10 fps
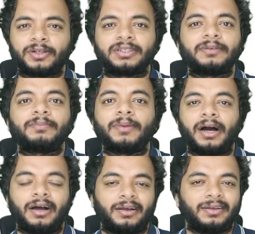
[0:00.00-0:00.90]

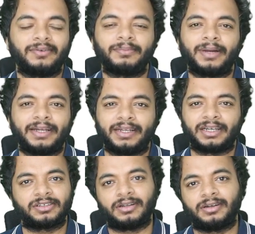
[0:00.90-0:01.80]
proceed by
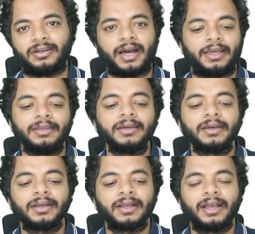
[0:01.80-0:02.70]
induction on I,
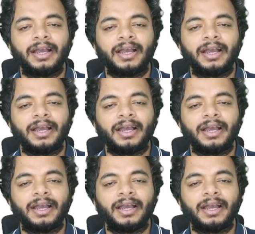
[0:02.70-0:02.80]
